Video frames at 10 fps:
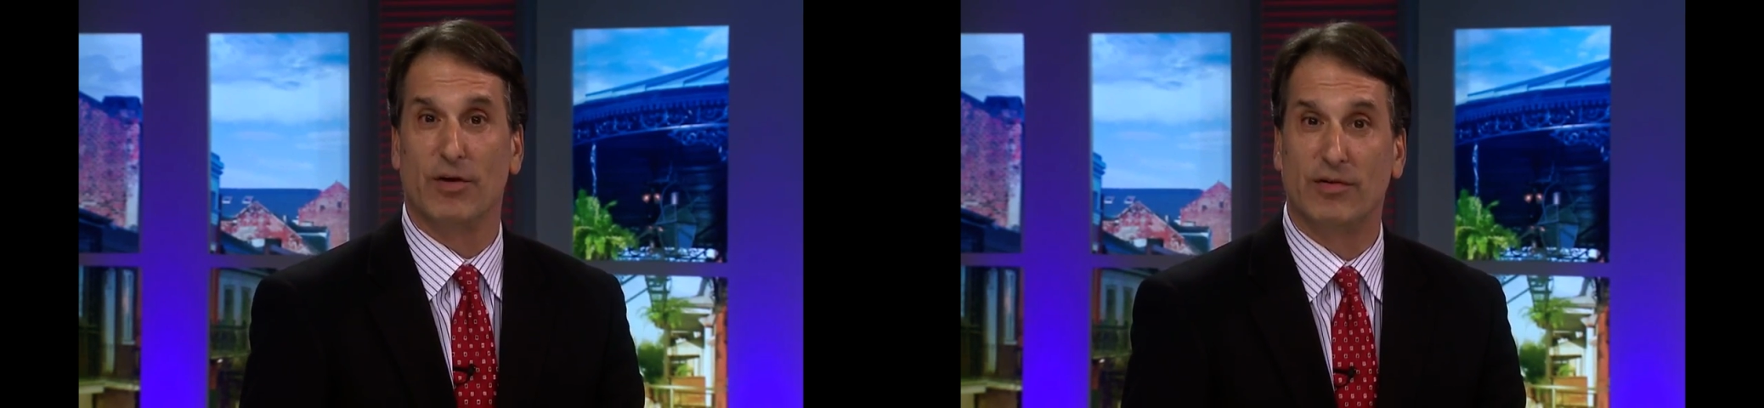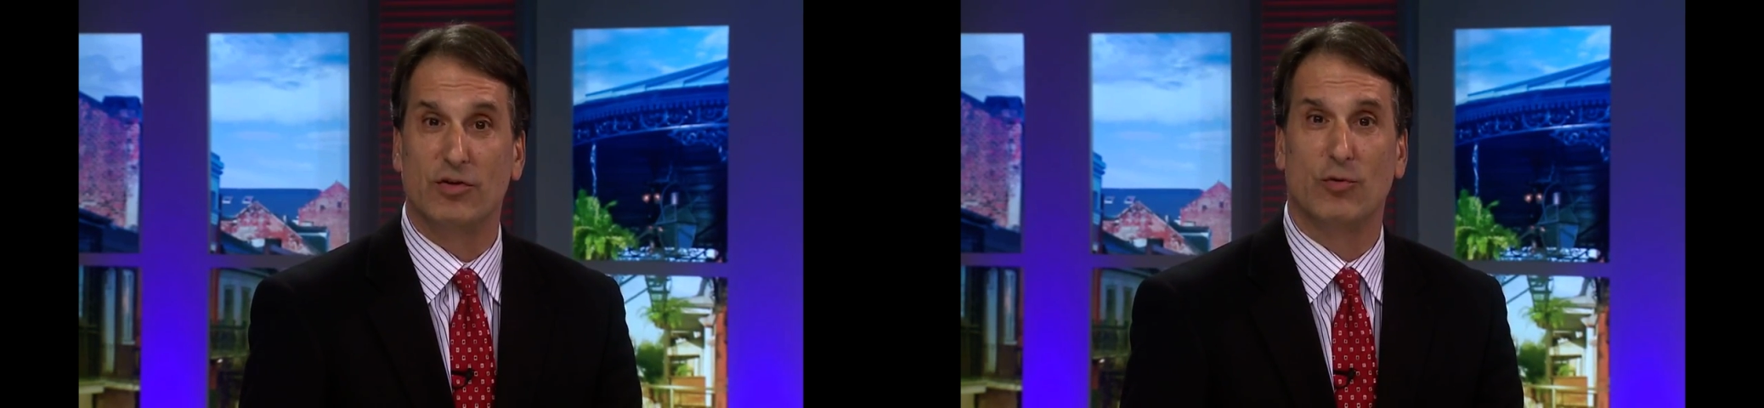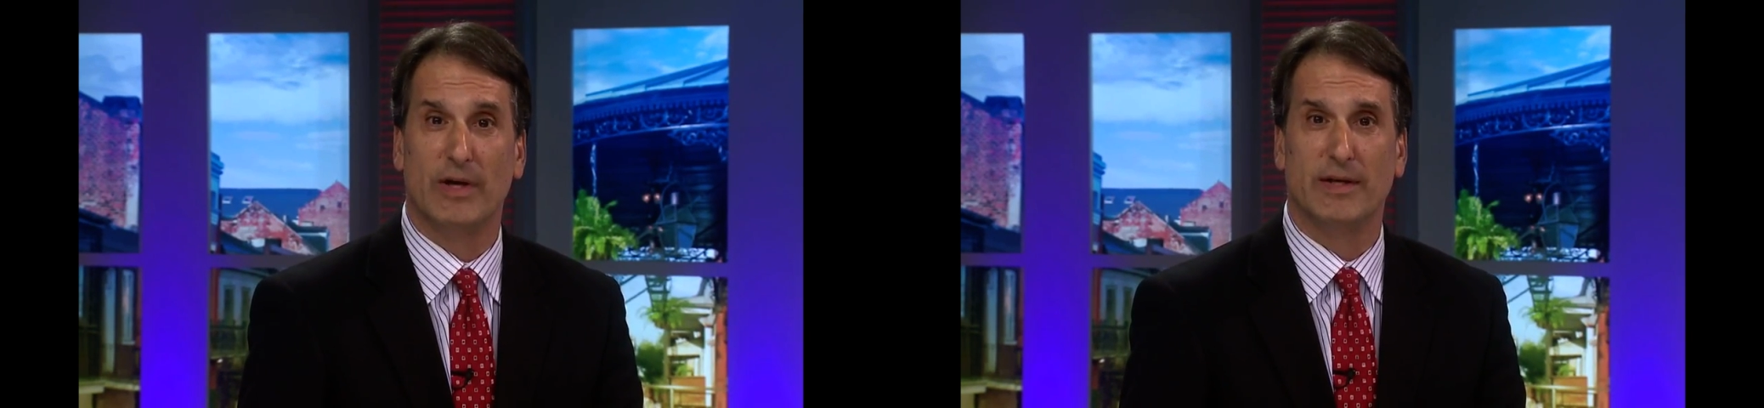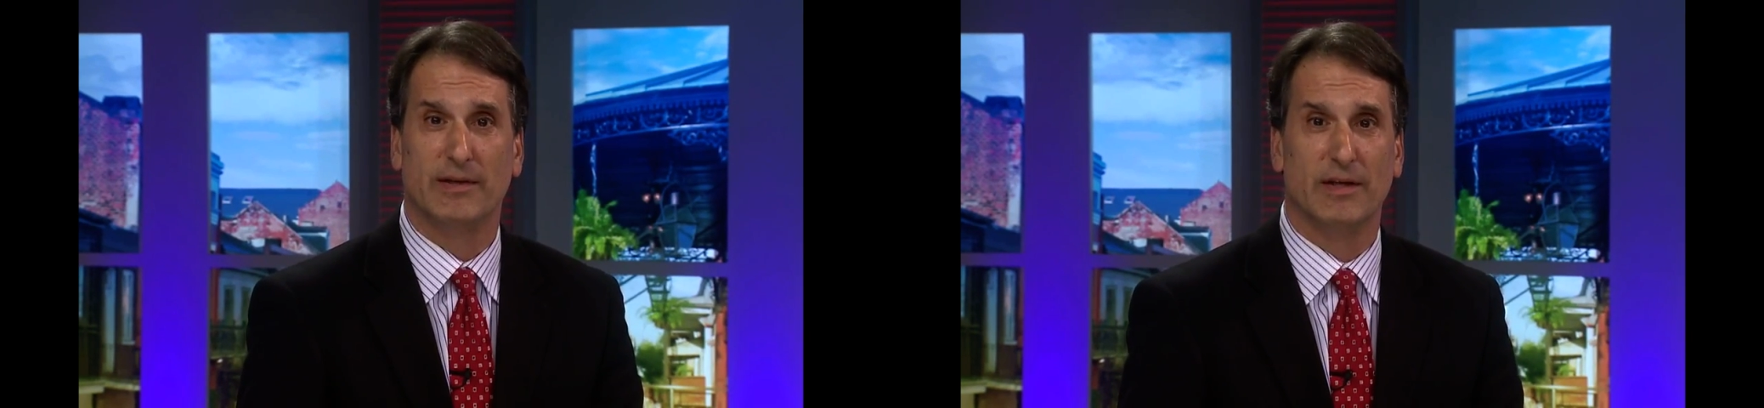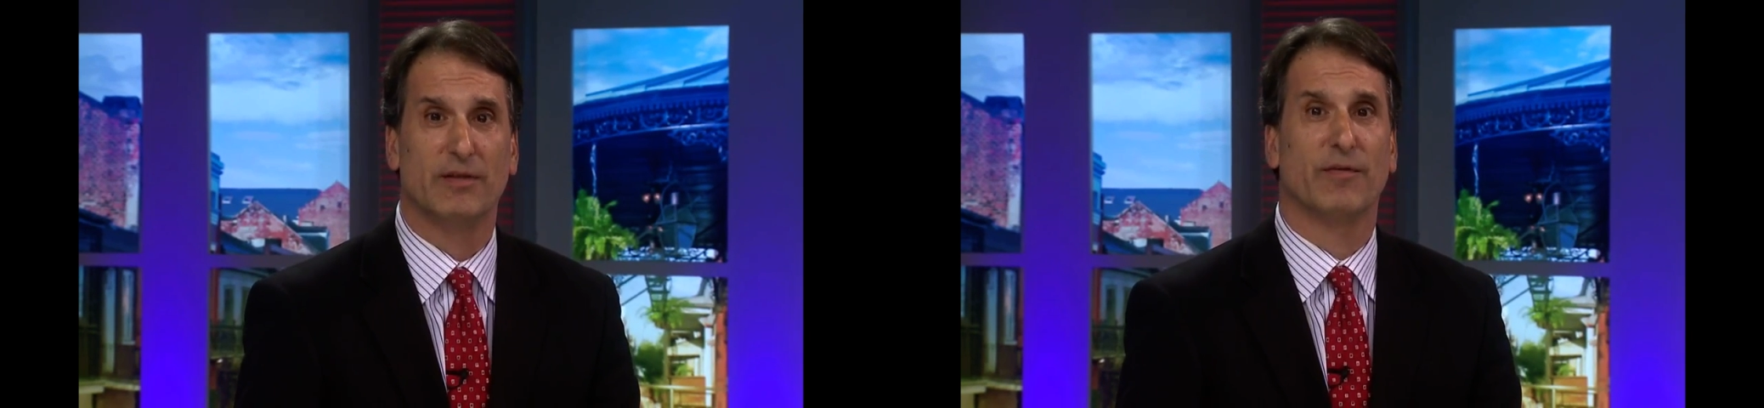those two
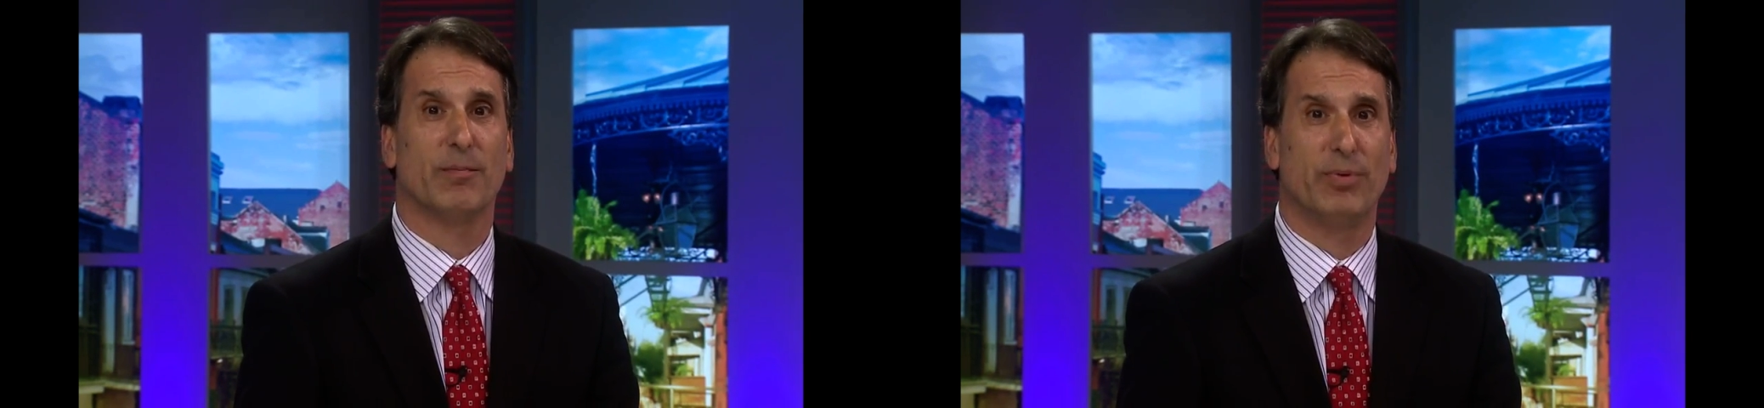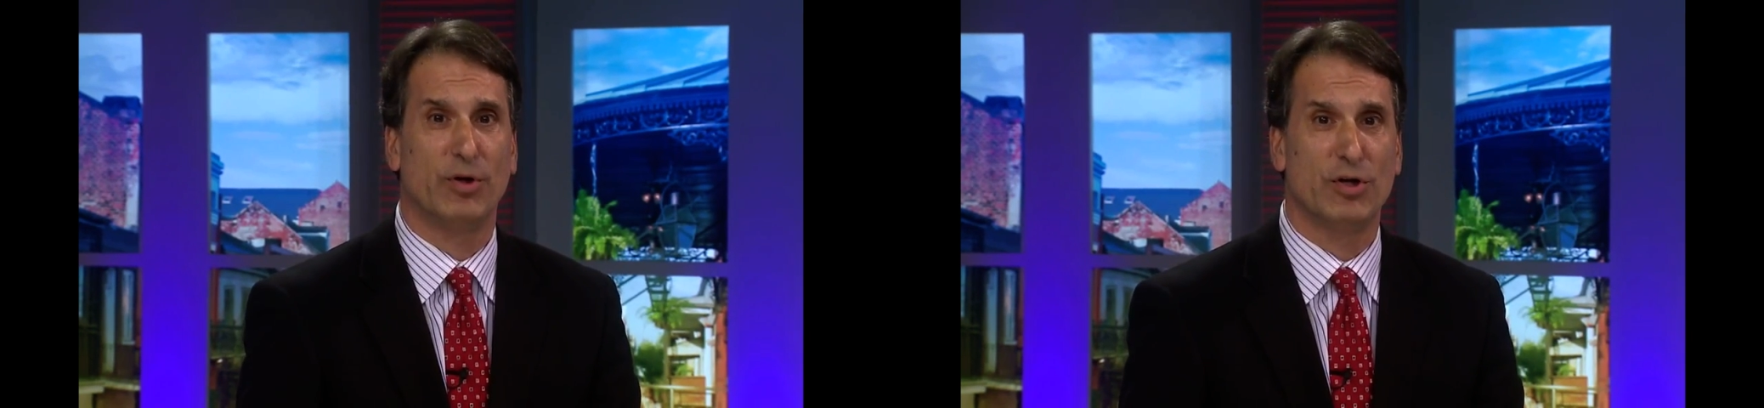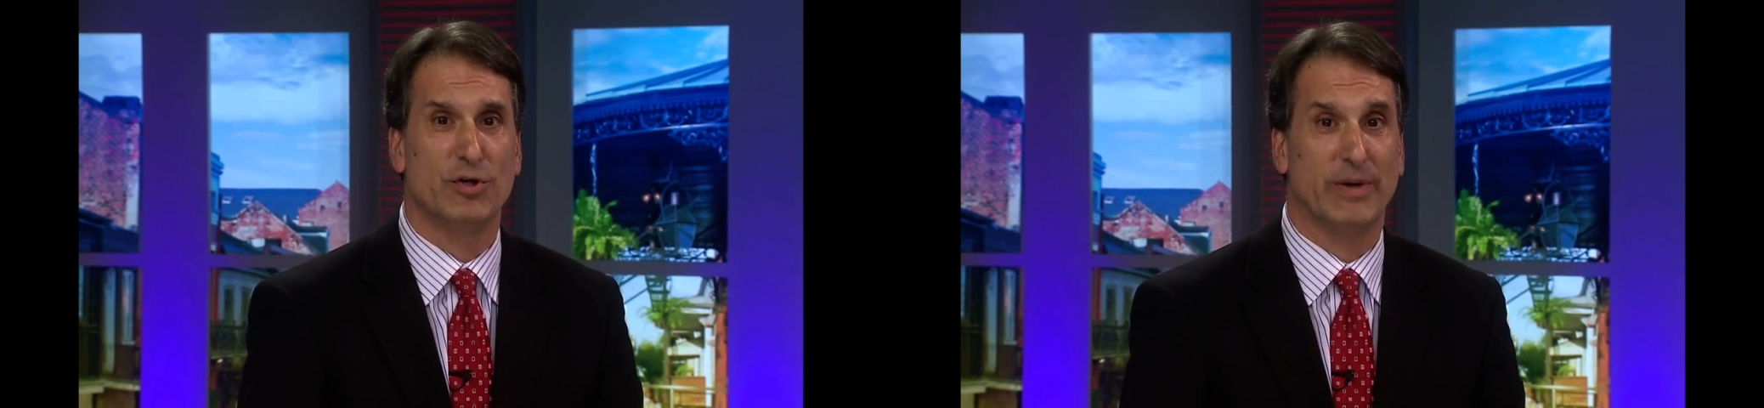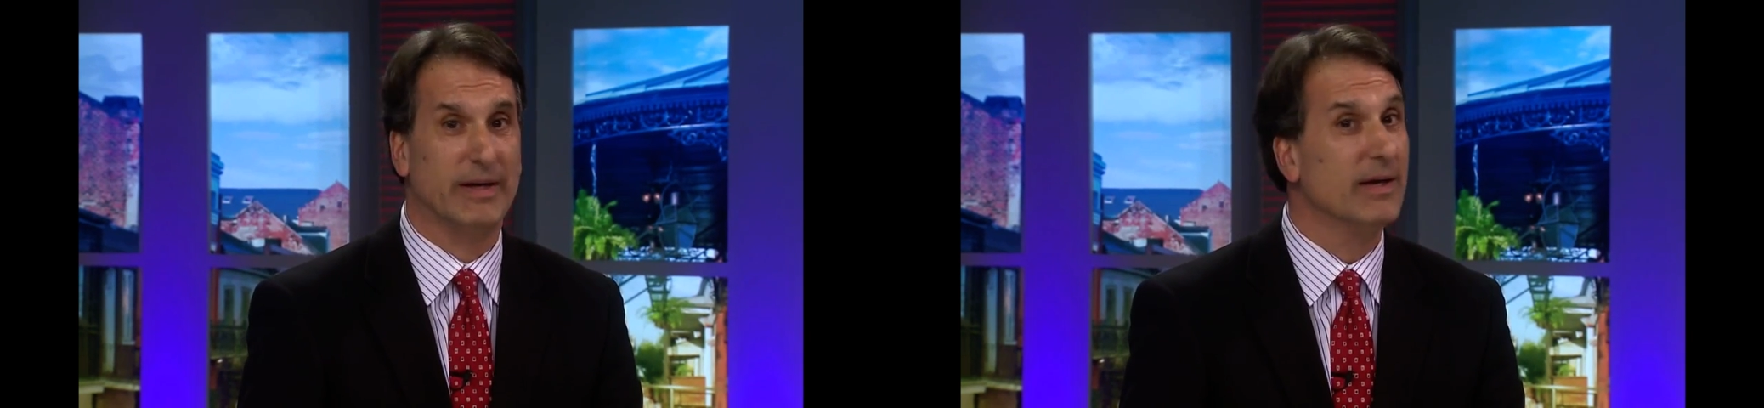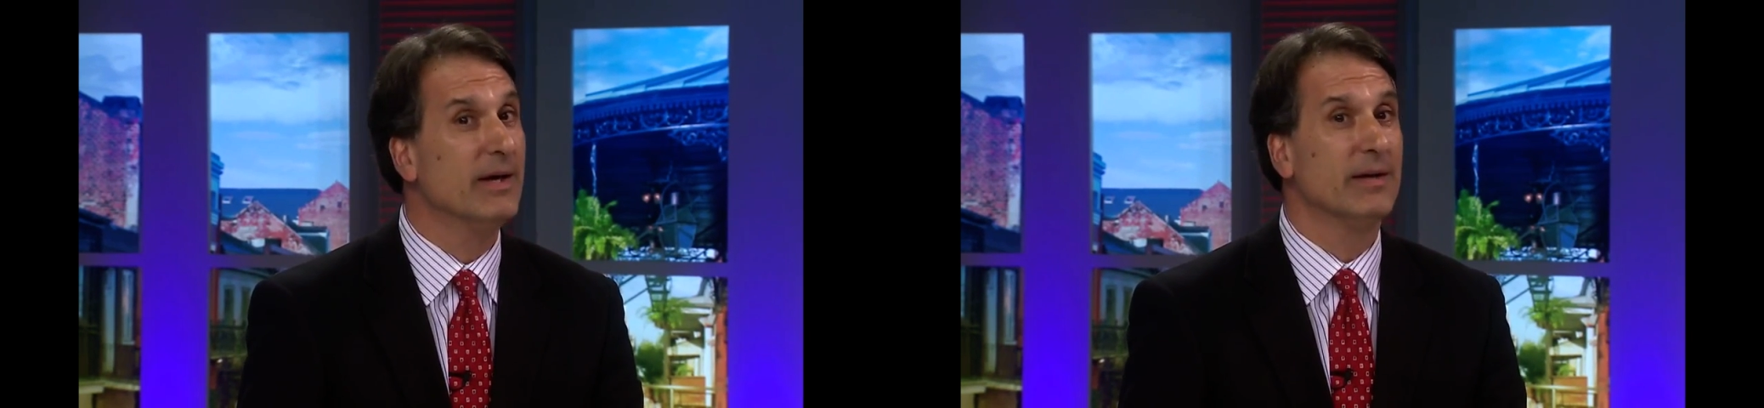witnesses for perjury,